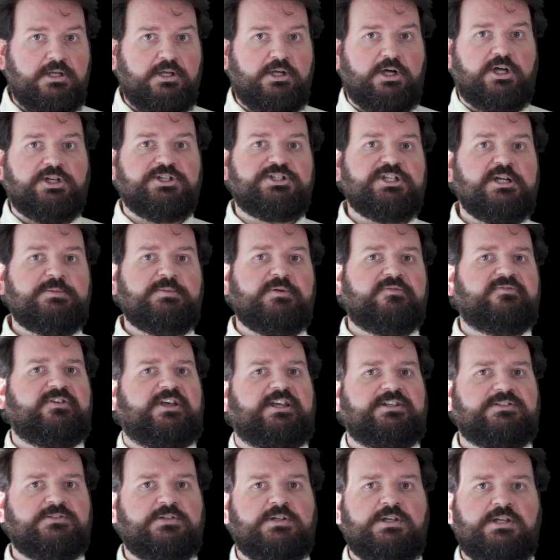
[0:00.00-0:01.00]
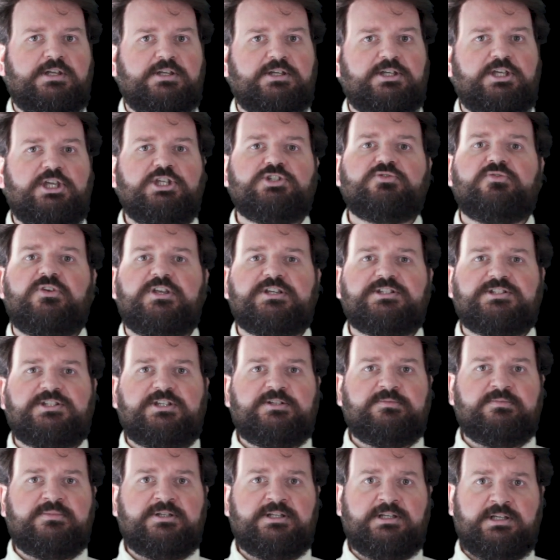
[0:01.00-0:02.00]
On top of that, each
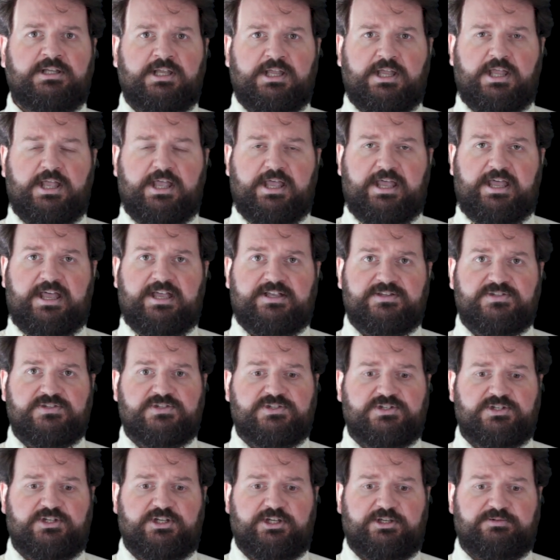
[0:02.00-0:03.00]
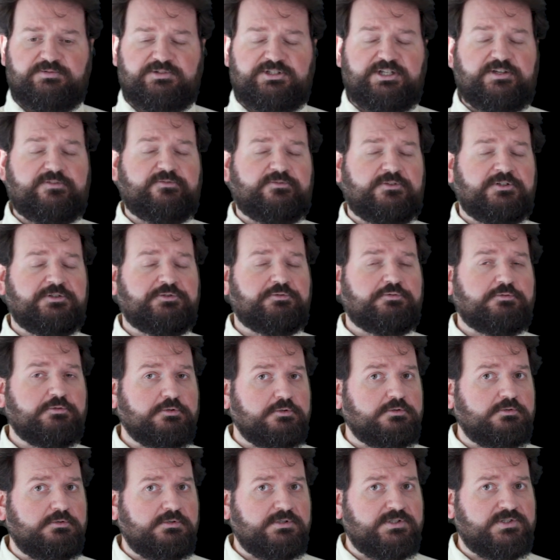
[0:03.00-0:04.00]
victim has different
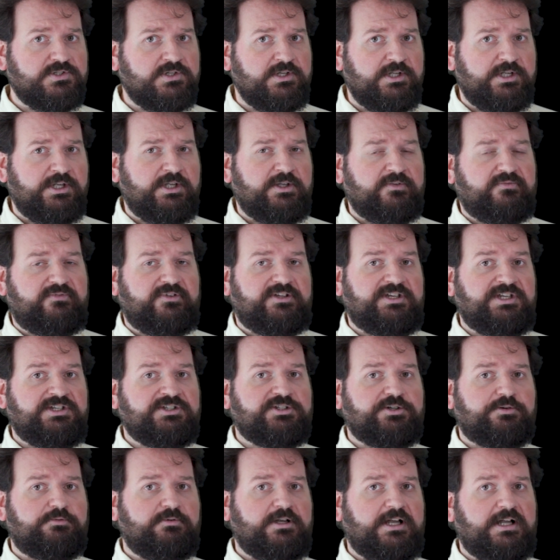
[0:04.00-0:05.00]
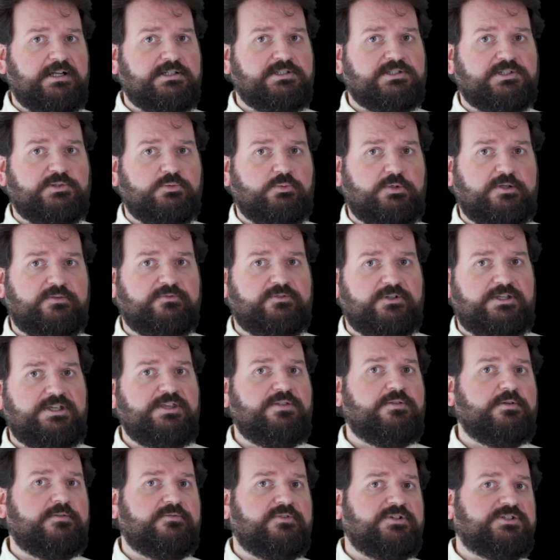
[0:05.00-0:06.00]
rules that interact with
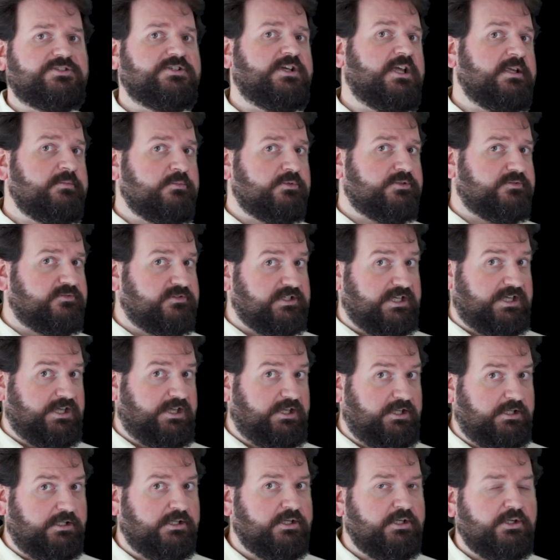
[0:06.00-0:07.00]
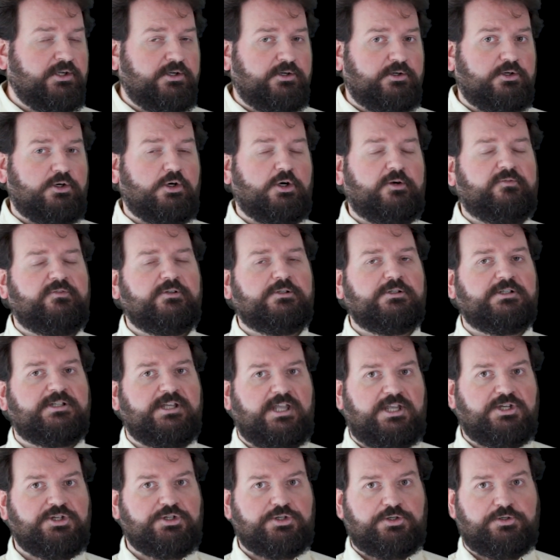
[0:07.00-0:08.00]
either the time of day or the
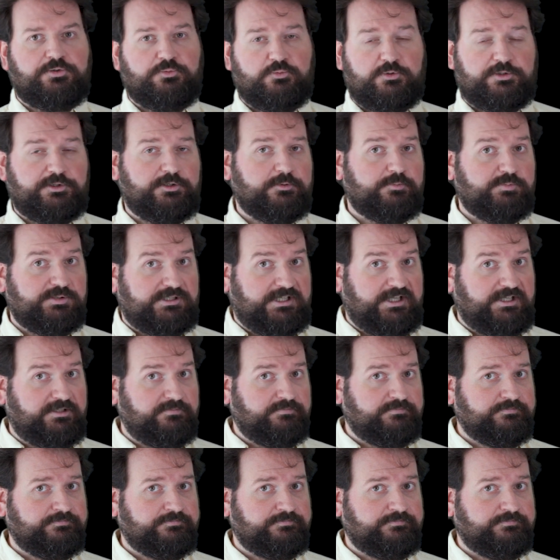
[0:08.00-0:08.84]
location where you're playing.